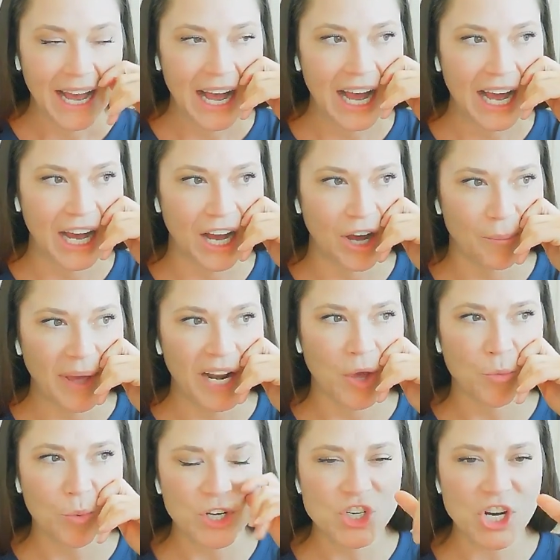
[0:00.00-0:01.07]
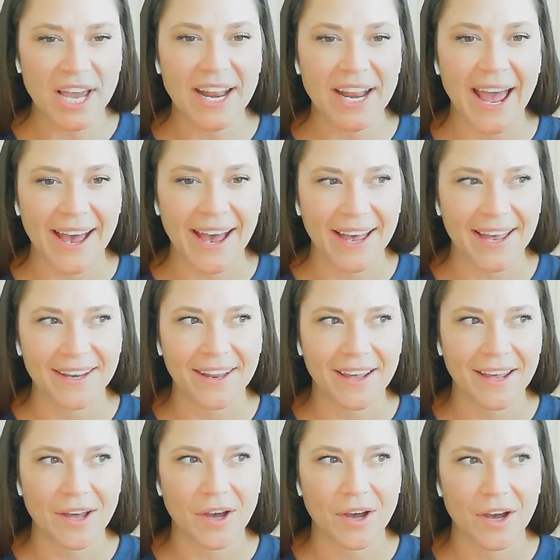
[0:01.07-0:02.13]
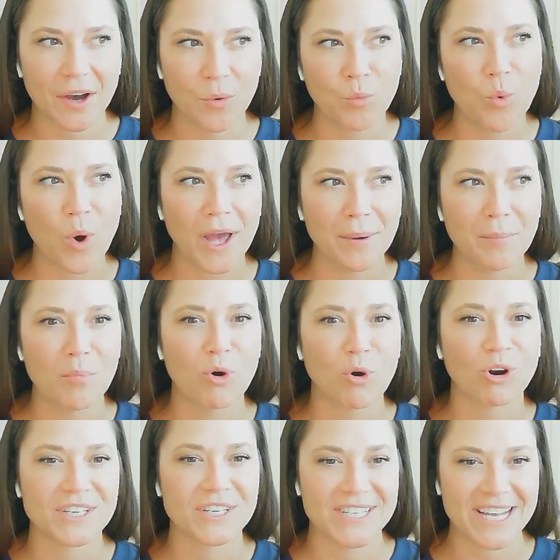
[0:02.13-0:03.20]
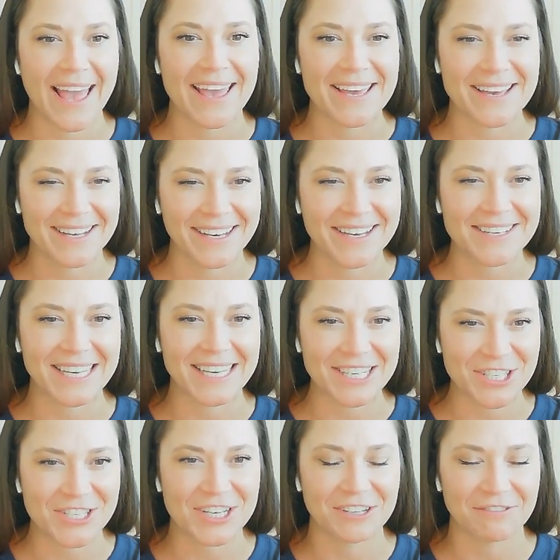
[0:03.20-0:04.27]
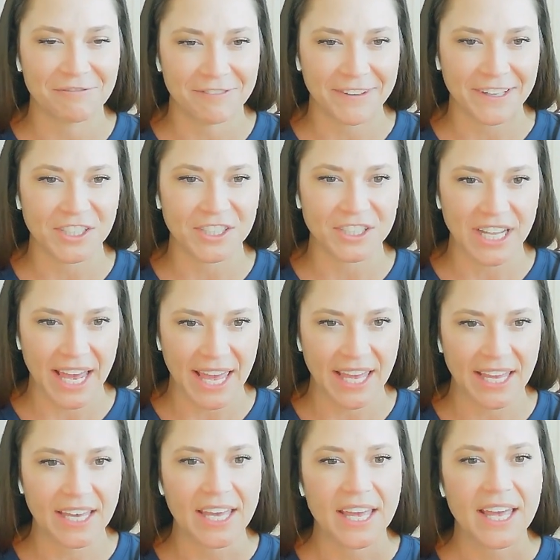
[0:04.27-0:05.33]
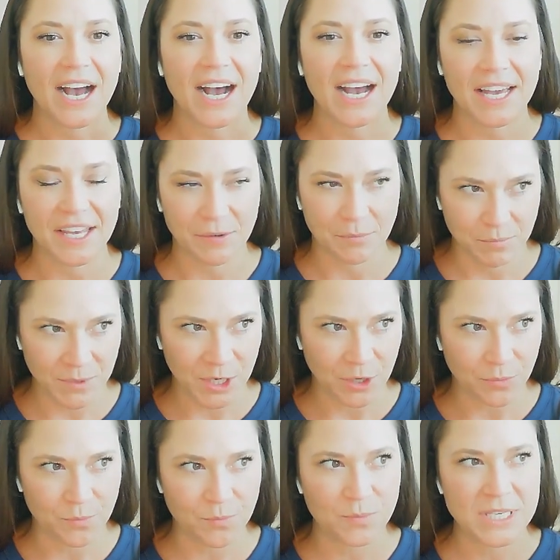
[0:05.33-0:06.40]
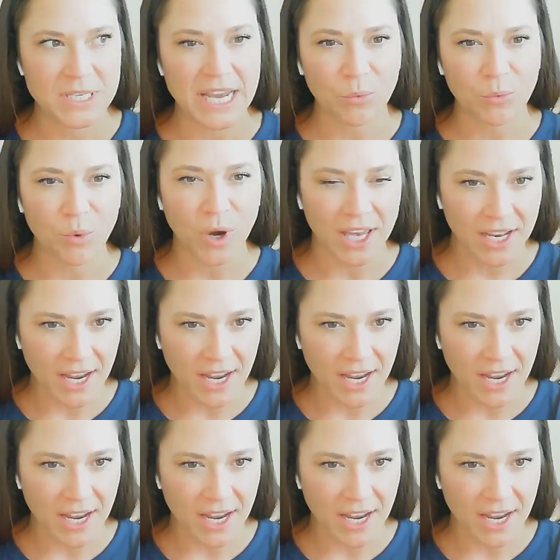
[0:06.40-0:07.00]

and I wish I'd had one more day, because I did feel like day one